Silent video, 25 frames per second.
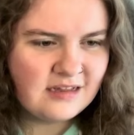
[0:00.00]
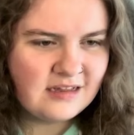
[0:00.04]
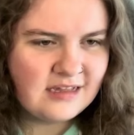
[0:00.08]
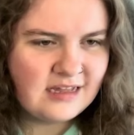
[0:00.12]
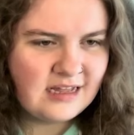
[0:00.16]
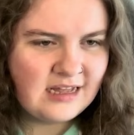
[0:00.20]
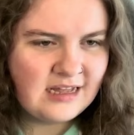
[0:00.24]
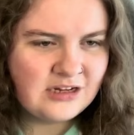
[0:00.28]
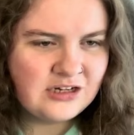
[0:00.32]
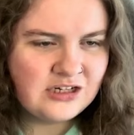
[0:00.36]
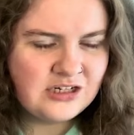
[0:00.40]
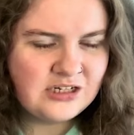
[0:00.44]

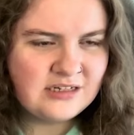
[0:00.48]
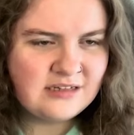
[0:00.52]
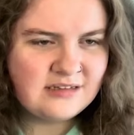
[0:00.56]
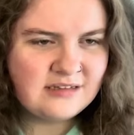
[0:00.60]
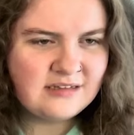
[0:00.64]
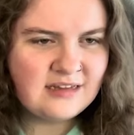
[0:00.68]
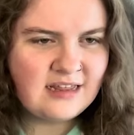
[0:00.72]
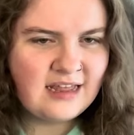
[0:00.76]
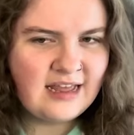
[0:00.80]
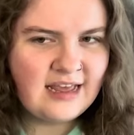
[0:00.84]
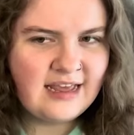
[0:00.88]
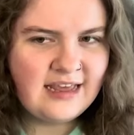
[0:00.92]
Cash
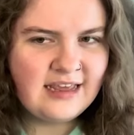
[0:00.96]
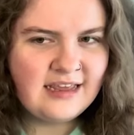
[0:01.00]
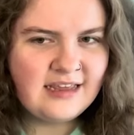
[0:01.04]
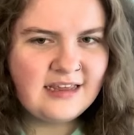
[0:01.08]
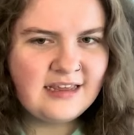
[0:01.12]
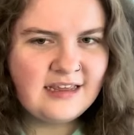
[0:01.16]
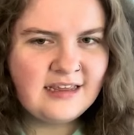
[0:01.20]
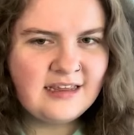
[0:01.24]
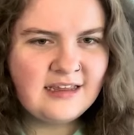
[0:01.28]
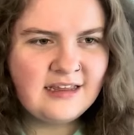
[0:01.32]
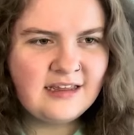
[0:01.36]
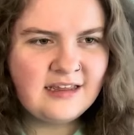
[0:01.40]
is
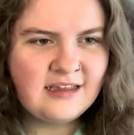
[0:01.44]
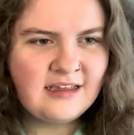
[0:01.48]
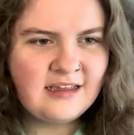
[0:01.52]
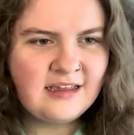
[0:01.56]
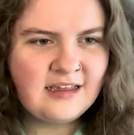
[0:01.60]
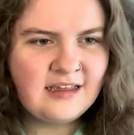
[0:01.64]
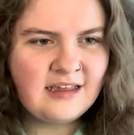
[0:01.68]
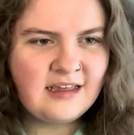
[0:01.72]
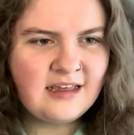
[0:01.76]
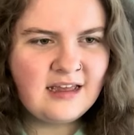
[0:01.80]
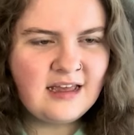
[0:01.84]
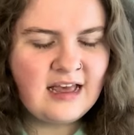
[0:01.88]
like
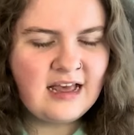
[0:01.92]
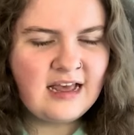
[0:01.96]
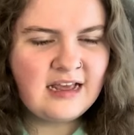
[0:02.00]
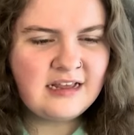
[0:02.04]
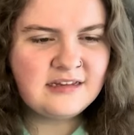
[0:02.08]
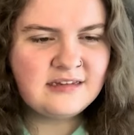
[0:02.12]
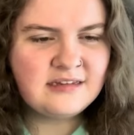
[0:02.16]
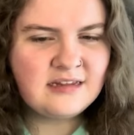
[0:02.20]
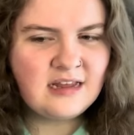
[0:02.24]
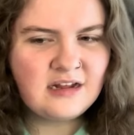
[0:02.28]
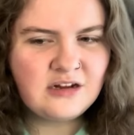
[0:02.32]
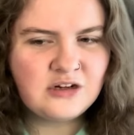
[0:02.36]

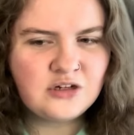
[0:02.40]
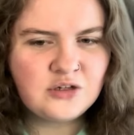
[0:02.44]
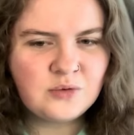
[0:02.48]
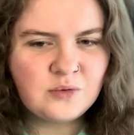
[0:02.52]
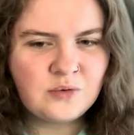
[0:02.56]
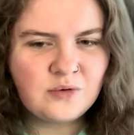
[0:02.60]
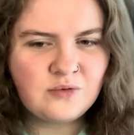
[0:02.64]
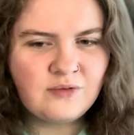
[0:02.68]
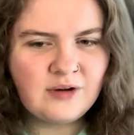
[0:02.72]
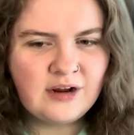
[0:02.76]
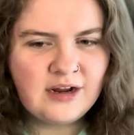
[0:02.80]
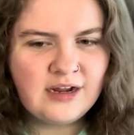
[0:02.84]

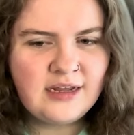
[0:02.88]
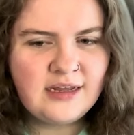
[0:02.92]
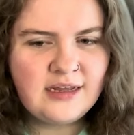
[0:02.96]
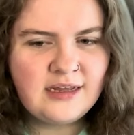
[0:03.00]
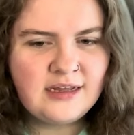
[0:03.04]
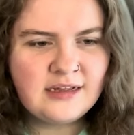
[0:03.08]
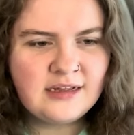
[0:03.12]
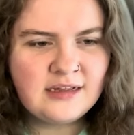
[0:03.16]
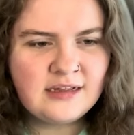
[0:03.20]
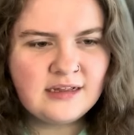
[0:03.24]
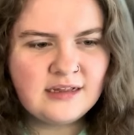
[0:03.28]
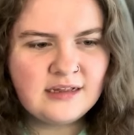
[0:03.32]
asexual,
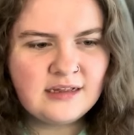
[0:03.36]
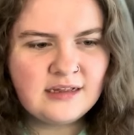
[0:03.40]
right?